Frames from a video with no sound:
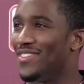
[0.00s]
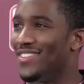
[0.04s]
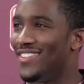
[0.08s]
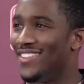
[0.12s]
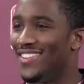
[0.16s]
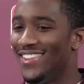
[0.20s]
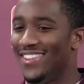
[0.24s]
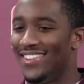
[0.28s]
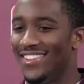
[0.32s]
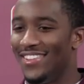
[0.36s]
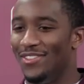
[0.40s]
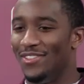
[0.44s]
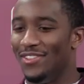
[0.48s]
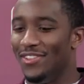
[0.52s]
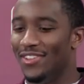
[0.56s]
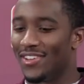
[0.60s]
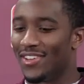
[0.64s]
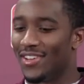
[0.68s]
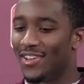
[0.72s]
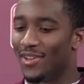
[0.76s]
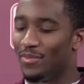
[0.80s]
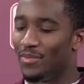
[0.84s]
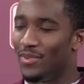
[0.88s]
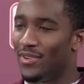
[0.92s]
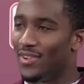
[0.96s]
and then you look
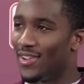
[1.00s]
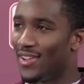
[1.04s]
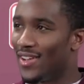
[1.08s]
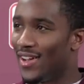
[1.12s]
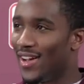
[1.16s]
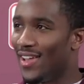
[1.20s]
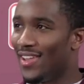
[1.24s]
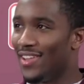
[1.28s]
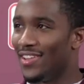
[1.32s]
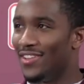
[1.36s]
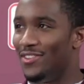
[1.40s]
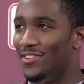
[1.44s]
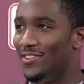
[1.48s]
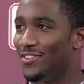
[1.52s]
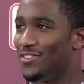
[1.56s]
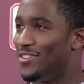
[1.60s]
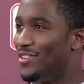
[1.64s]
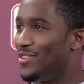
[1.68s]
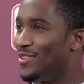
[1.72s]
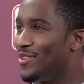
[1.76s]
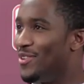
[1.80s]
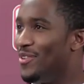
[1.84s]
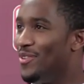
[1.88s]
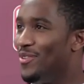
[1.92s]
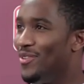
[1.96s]
up, you're in college, you're
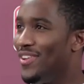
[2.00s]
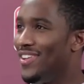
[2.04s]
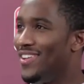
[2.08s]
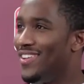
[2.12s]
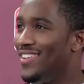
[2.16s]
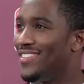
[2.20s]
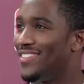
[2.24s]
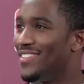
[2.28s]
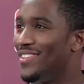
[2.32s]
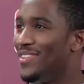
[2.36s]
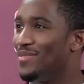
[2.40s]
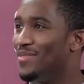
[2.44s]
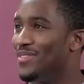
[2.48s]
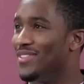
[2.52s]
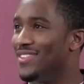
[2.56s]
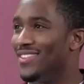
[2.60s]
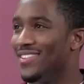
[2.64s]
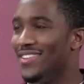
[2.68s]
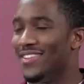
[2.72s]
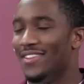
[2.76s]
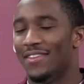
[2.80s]
still going in December.